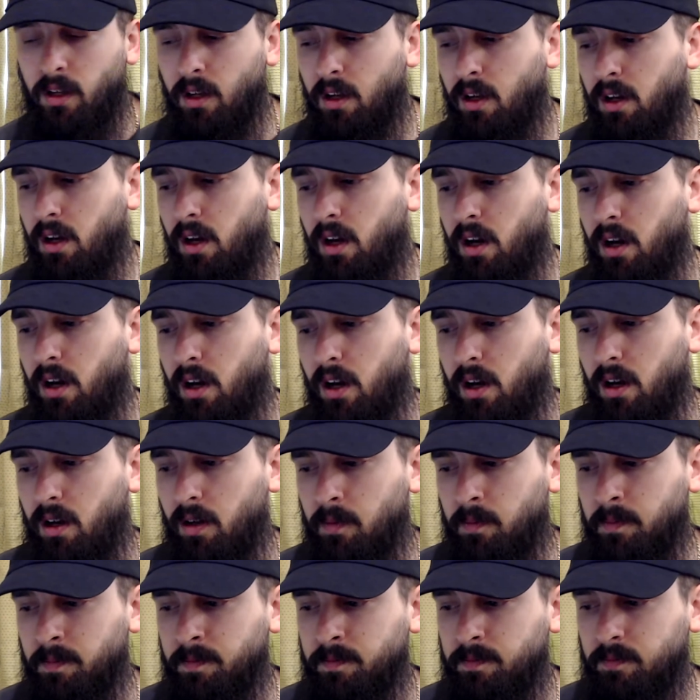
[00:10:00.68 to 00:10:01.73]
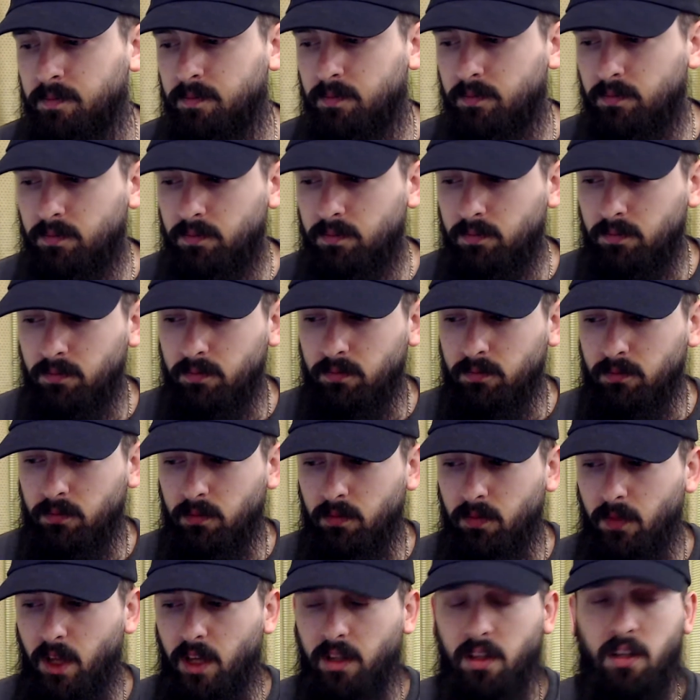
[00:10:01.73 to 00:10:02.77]
And
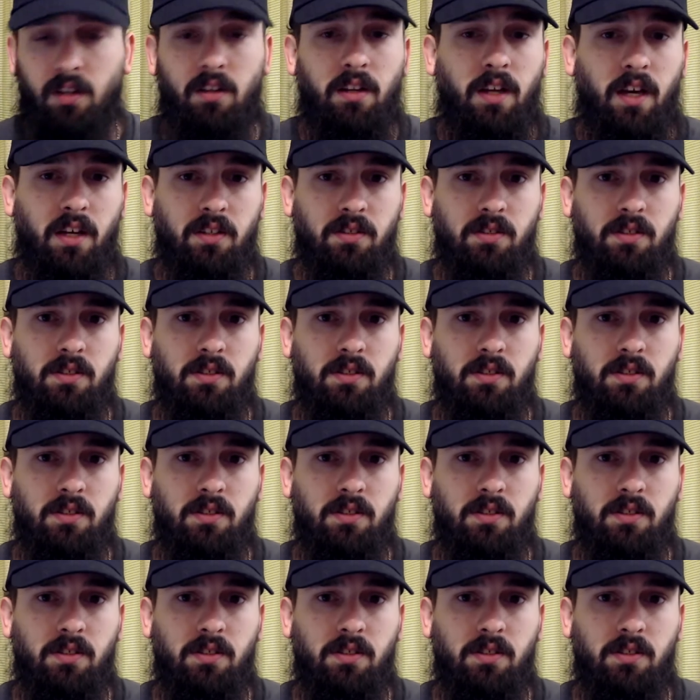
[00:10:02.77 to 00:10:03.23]
then next is